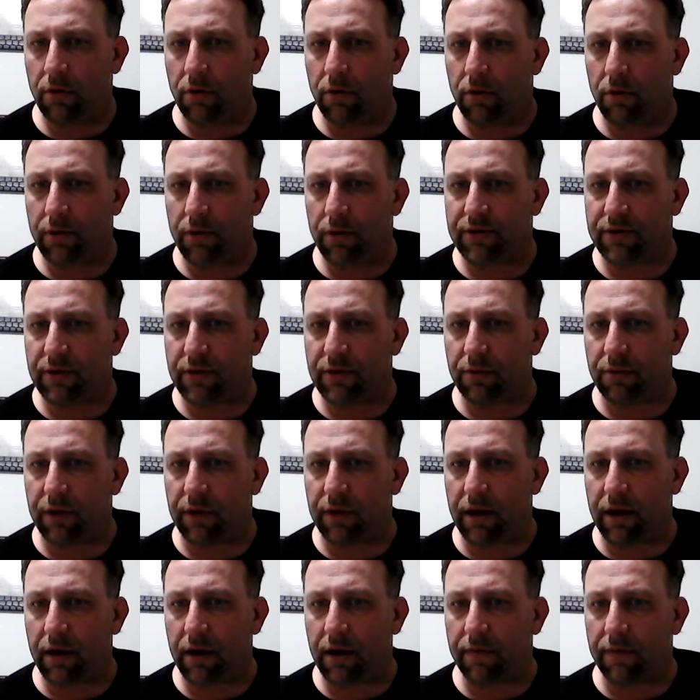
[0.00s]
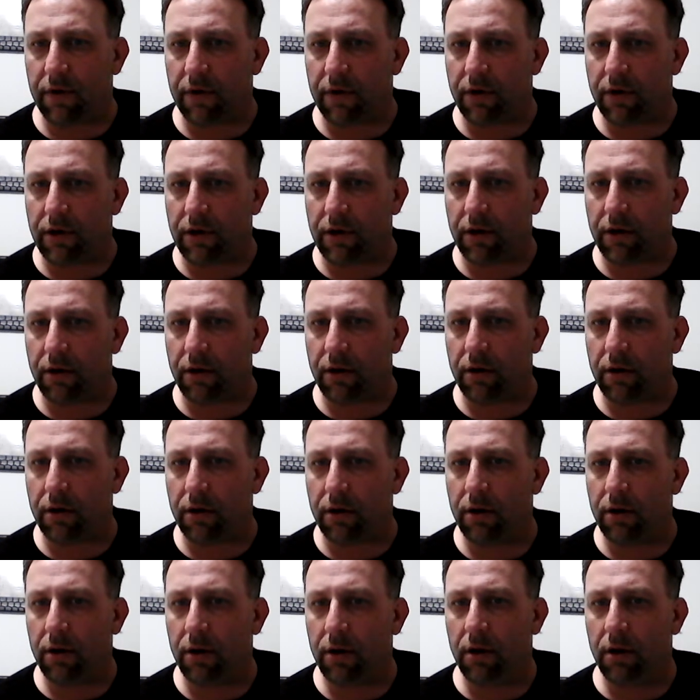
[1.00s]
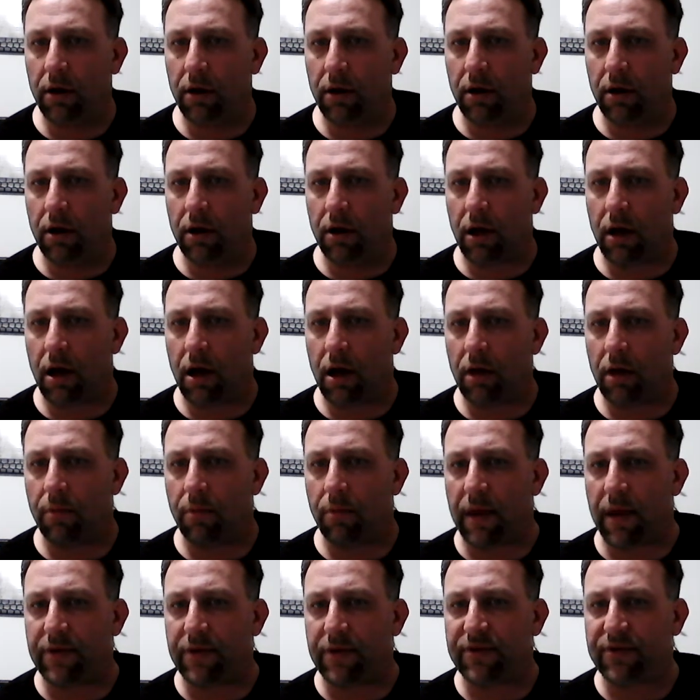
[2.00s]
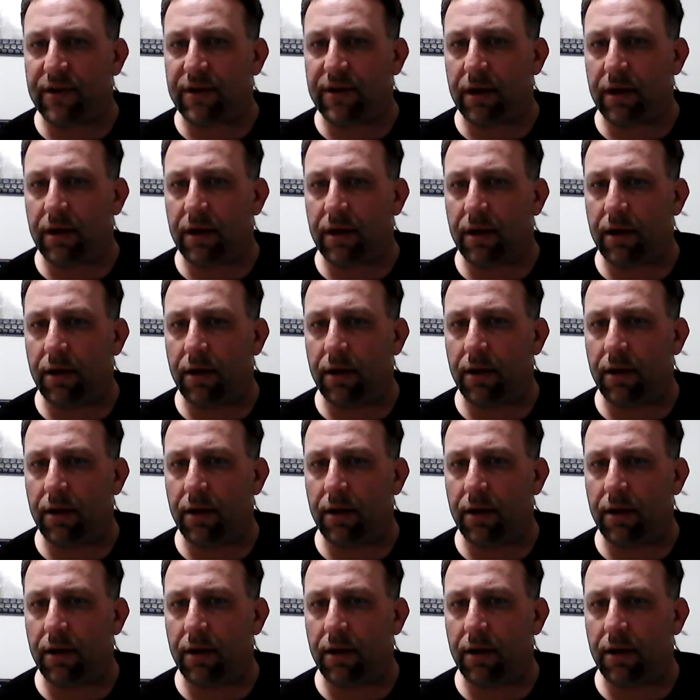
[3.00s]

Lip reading: else did we have on here? Messi.